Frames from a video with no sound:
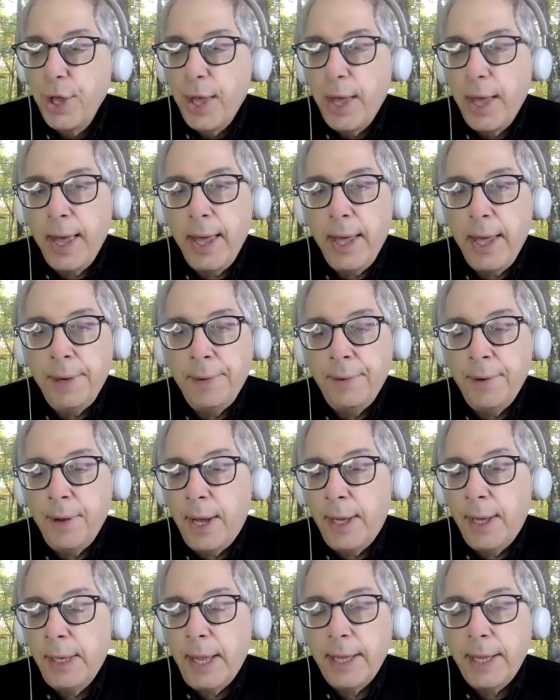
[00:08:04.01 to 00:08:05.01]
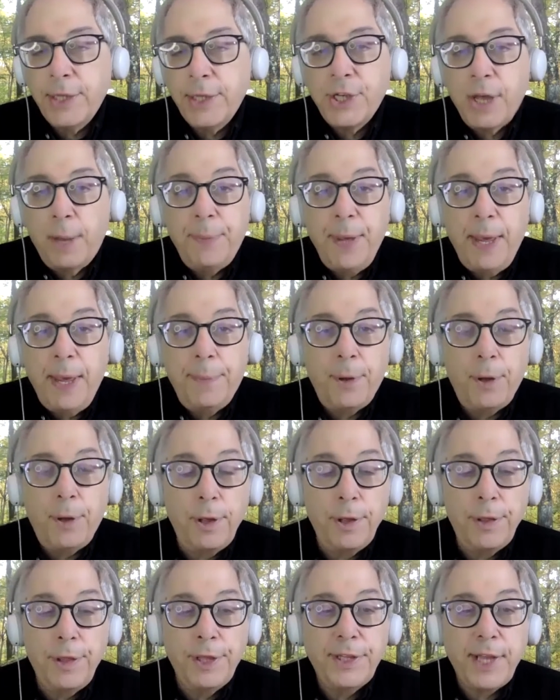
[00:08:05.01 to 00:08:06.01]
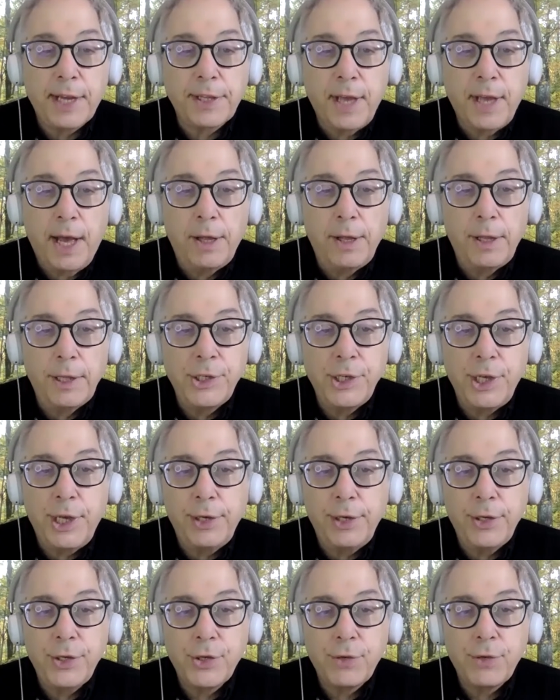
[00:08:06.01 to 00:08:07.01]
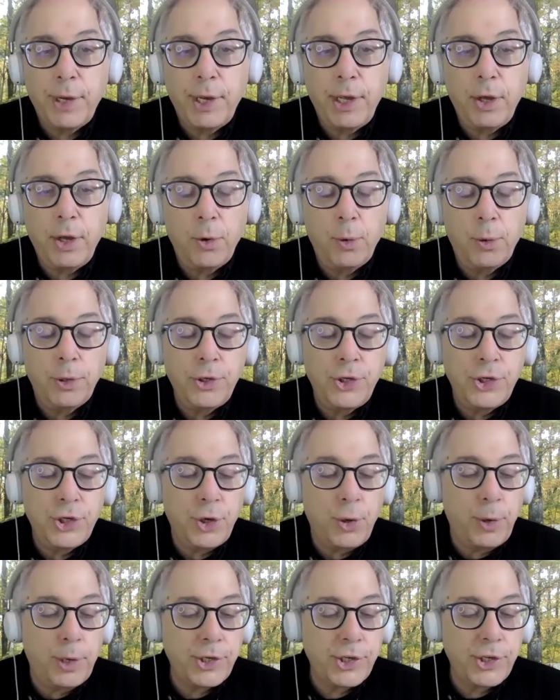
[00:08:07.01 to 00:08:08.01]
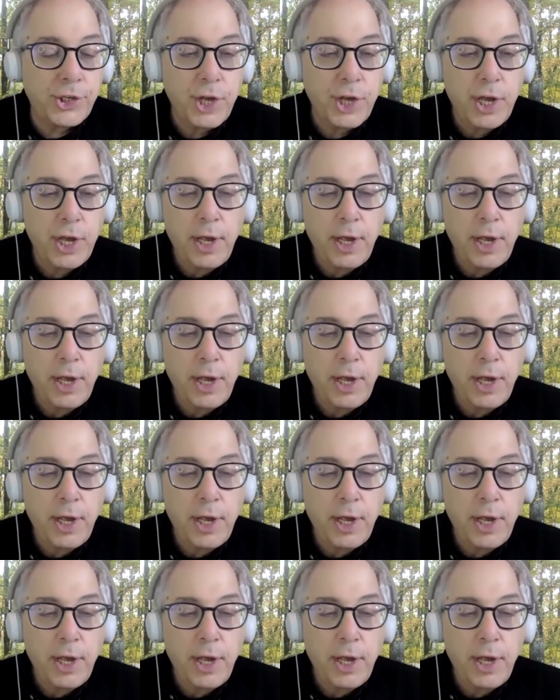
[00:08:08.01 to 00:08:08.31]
And unlike some people in the technology industry who are Jewish,